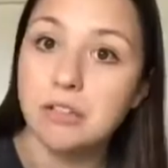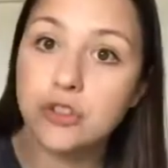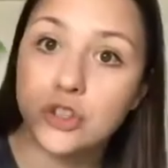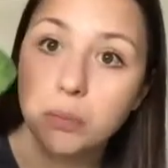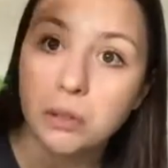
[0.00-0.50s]

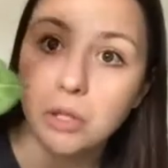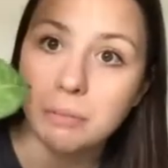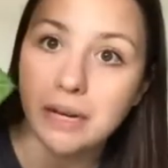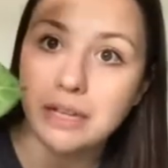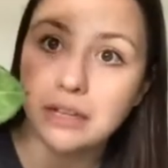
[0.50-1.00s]
super low
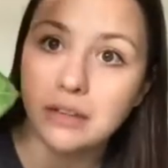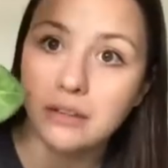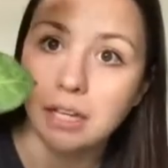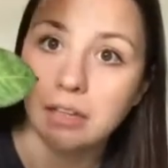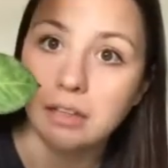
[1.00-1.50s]
maintenance,
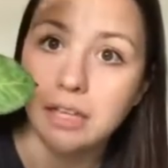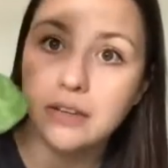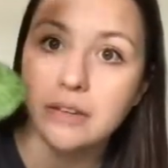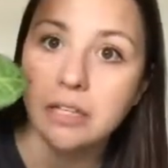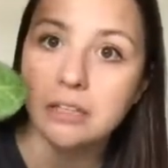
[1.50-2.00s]
can
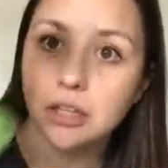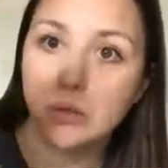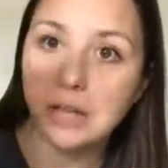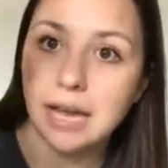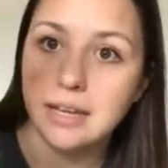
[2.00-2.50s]
live in low
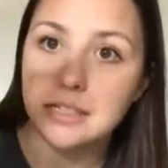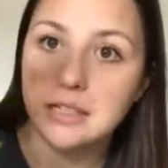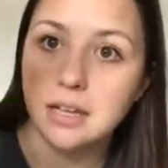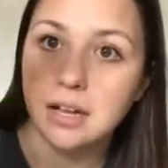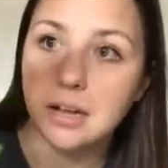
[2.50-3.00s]
light.
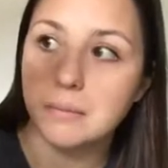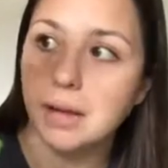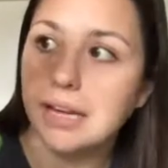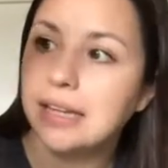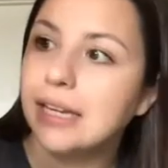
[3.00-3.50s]

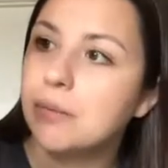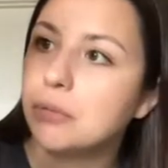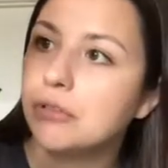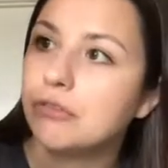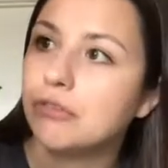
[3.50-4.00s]
I think it
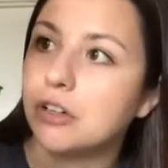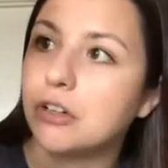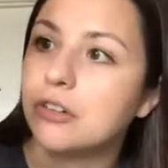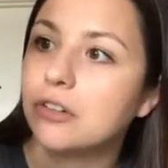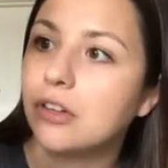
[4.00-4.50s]

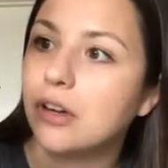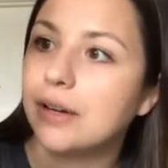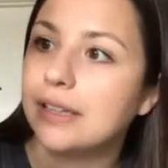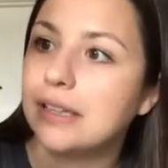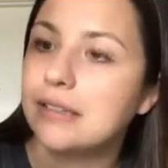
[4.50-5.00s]
prefers, though,
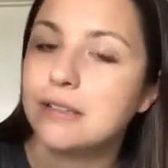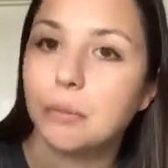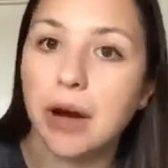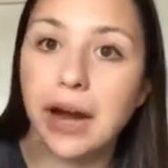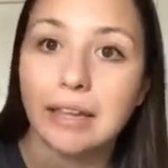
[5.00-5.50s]
at least
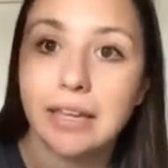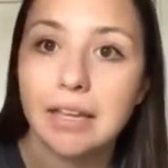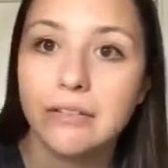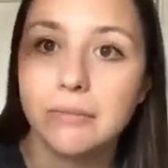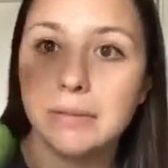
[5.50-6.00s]
where I
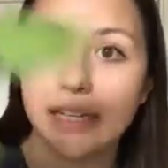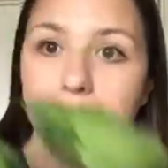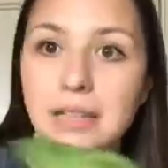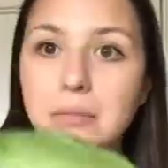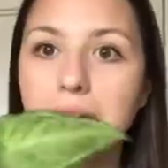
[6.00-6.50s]
live,
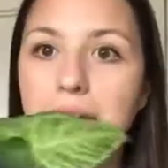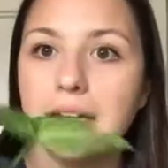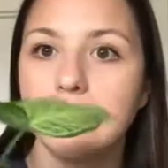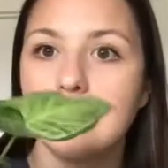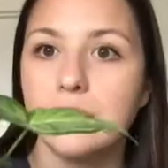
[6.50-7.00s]
medium
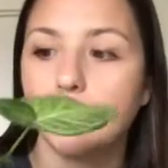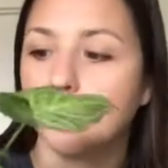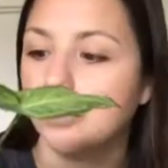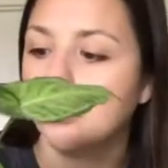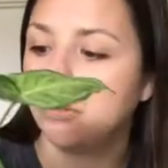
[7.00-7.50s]
light in
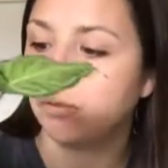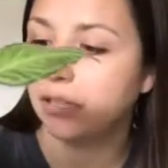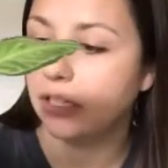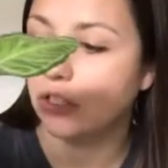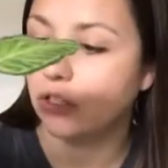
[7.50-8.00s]
order to
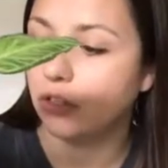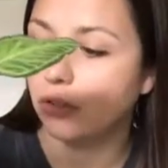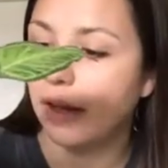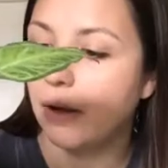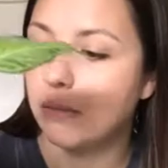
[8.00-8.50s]
really
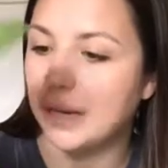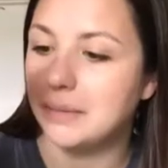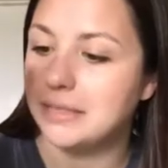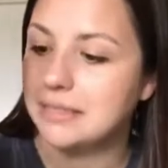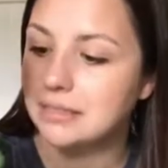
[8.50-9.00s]
shoot out
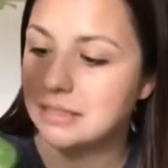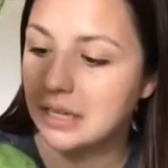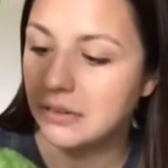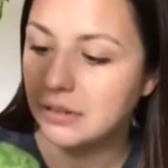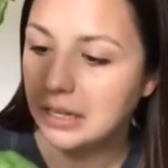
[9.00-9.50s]
babies and
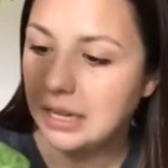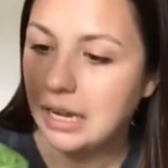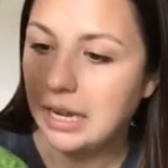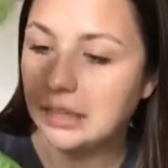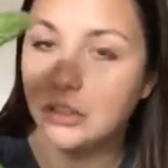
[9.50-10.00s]
stuff
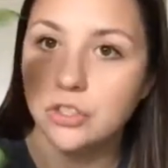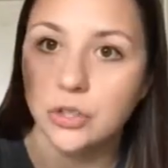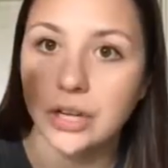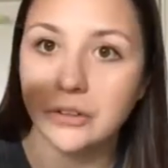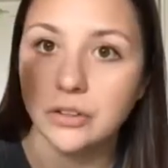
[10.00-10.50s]
and to shoot
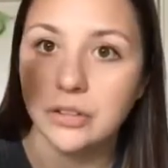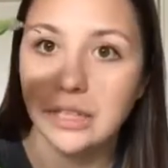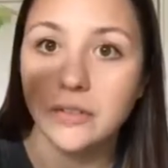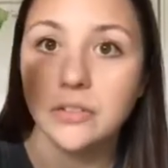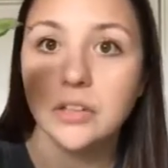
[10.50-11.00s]
out new
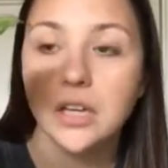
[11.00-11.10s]
leaves.